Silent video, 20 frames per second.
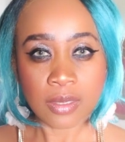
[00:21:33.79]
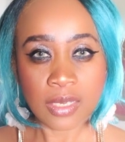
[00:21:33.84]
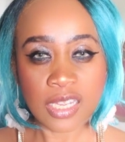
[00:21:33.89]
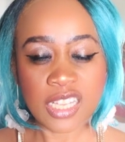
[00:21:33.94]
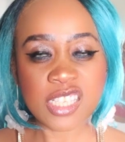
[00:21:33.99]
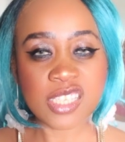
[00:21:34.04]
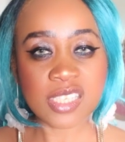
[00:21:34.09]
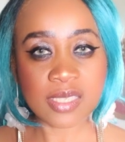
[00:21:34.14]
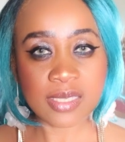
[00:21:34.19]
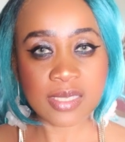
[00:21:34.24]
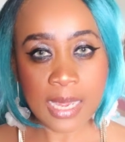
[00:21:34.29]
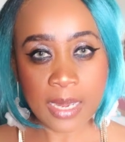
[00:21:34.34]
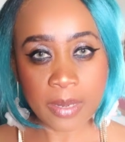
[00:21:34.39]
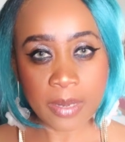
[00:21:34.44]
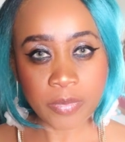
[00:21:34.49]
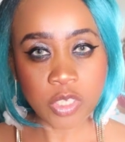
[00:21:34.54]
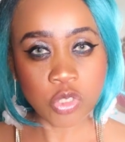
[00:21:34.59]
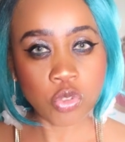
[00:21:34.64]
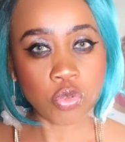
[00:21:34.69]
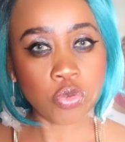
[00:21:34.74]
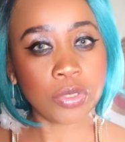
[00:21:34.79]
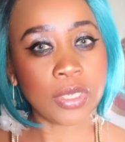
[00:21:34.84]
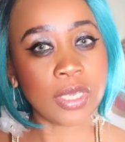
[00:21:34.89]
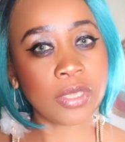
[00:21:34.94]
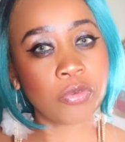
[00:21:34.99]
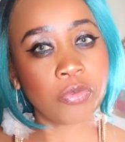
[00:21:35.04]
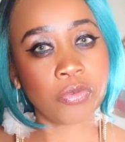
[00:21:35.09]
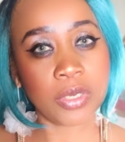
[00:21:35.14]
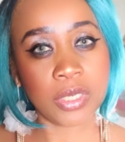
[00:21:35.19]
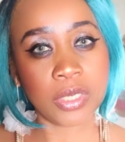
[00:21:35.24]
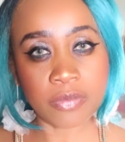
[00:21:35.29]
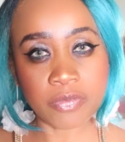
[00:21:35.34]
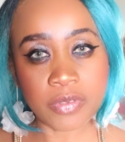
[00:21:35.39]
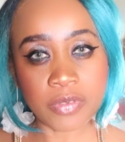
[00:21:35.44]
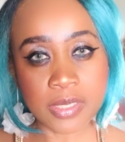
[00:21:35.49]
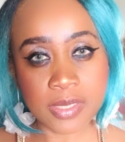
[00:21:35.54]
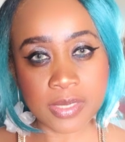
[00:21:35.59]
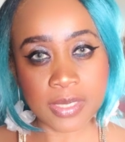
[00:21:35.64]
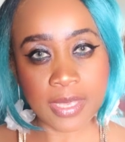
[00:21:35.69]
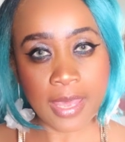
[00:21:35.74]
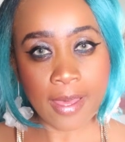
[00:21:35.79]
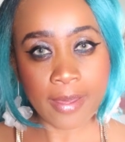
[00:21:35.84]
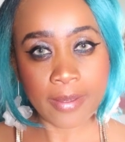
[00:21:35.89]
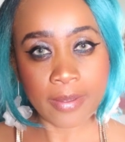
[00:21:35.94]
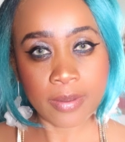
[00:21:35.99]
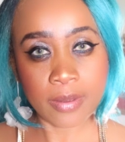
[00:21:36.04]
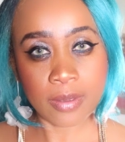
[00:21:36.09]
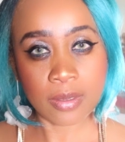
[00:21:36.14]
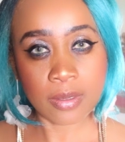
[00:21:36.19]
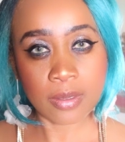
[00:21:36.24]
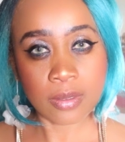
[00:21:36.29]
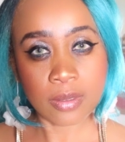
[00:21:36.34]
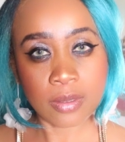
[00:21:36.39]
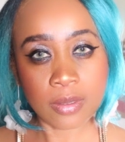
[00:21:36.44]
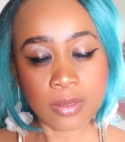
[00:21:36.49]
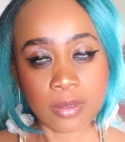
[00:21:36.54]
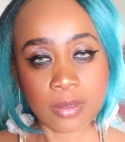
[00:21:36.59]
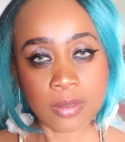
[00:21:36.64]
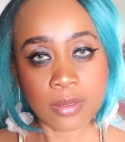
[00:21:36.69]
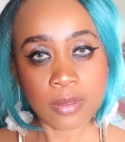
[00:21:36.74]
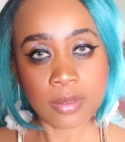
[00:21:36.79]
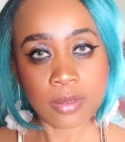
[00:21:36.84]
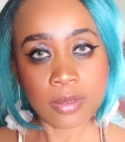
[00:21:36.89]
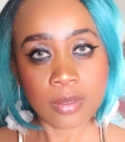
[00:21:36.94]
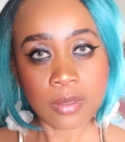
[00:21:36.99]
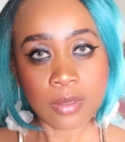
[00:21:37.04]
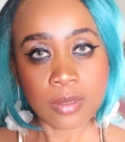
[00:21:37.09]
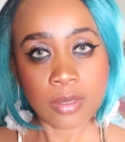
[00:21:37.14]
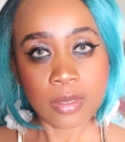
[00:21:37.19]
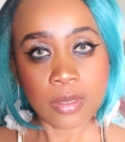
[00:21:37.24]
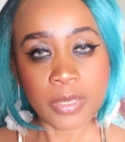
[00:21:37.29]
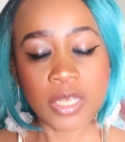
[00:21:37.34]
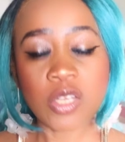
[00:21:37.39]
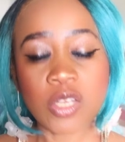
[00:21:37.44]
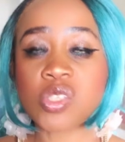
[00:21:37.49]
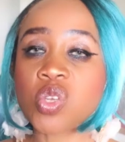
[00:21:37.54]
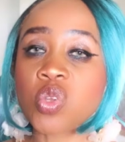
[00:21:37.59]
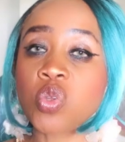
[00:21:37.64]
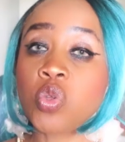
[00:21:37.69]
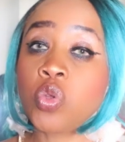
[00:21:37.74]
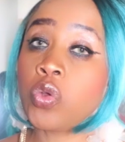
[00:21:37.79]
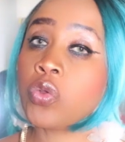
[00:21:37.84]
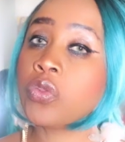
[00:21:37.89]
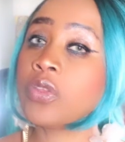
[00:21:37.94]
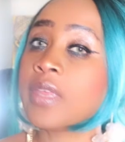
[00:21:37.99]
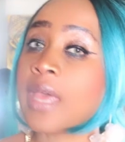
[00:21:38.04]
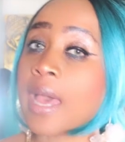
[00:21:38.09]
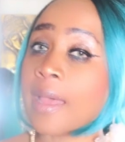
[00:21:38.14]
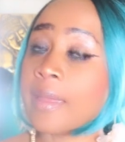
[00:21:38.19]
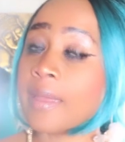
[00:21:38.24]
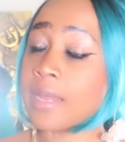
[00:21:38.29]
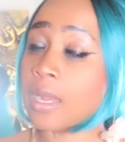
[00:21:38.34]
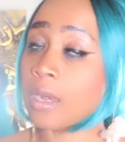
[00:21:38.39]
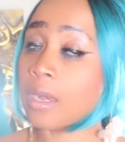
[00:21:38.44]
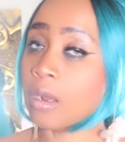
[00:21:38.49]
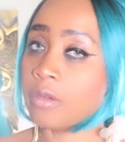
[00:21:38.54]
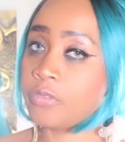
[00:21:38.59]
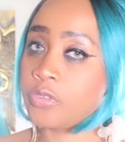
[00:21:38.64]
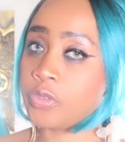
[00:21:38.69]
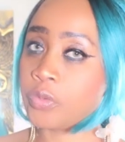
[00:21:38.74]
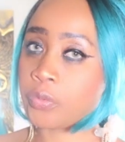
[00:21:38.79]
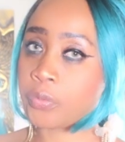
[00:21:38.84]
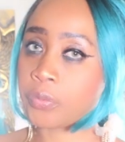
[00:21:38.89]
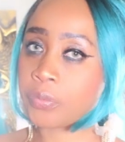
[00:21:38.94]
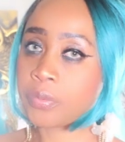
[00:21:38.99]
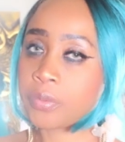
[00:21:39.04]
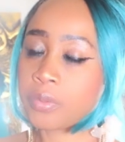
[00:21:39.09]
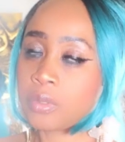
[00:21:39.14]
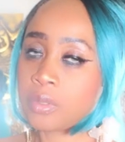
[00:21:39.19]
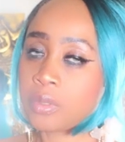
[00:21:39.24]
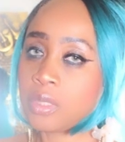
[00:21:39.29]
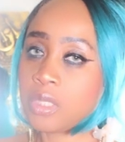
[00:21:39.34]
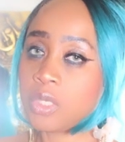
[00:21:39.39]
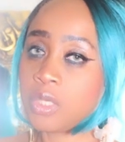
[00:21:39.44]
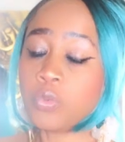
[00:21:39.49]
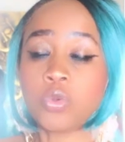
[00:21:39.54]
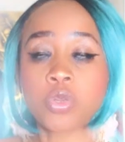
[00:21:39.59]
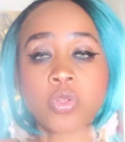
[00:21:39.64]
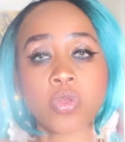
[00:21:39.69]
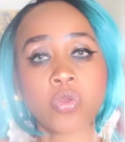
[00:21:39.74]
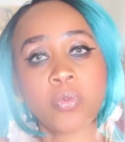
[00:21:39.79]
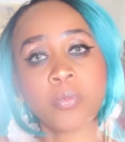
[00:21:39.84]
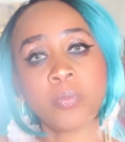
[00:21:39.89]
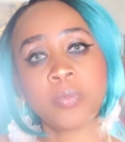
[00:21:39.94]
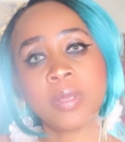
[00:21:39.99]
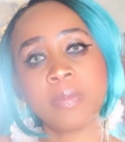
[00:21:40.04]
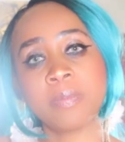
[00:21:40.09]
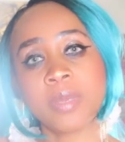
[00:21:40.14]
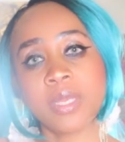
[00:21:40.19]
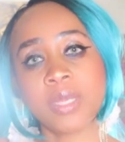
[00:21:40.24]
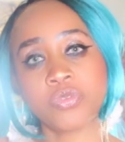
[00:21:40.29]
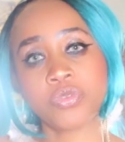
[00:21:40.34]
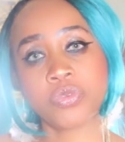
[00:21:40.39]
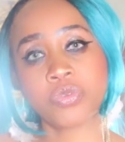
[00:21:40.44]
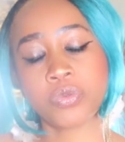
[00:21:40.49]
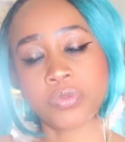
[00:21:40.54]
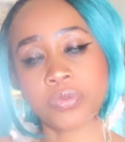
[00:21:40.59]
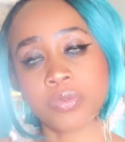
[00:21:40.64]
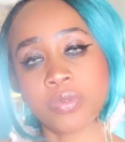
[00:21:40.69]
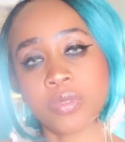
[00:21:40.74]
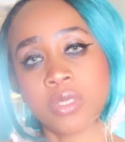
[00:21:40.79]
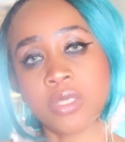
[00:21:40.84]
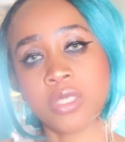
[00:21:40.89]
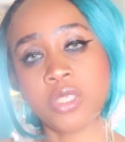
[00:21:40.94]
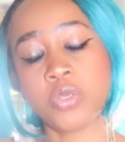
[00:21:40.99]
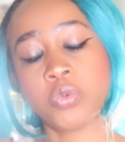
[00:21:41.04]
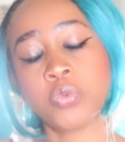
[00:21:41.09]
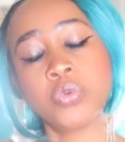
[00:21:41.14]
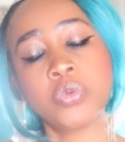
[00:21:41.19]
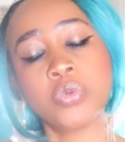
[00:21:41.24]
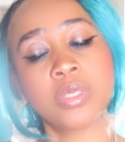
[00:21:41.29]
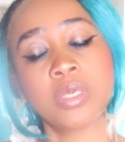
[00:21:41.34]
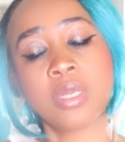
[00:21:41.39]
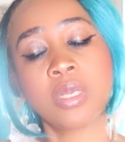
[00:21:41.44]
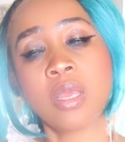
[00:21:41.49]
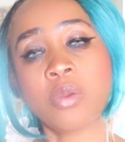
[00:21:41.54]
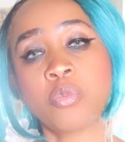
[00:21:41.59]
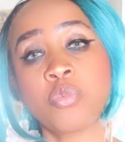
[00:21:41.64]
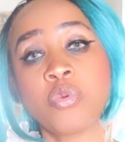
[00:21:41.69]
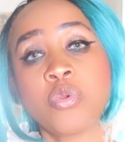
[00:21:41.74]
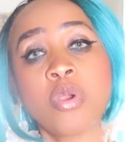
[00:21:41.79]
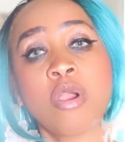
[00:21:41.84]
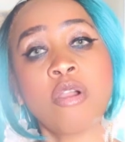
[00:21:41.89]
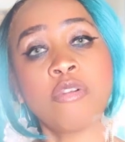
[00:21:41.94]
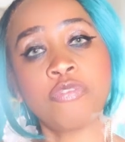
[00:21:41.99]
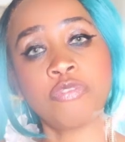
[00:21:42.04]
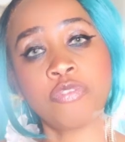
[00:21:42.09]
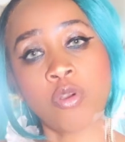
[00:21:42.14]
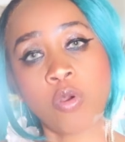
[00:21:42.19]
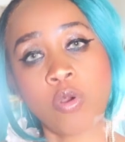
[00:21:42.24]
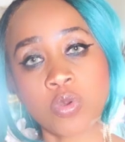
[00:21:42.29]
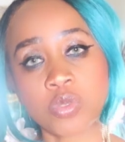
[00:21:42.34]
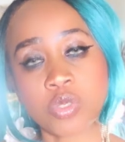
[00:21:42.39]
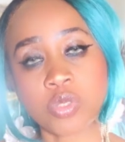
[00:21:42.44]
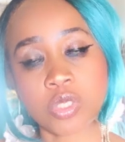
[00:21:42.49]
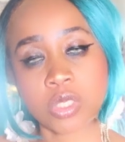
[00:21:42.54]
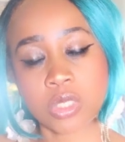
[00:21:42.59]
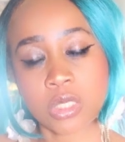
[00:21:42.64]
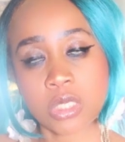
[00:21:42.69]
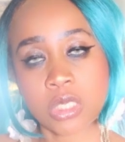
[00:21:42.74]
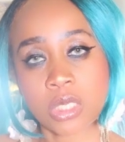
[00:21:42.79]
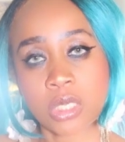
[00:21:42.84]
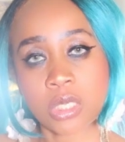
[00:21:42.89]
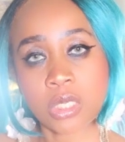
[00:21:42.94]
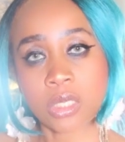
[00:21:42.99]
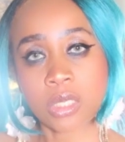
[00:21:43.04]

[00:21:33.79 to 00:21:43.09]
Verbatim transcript: it's time that you get rid of this guy. Because a good guy that loves you, he will compliment you, he will reinforce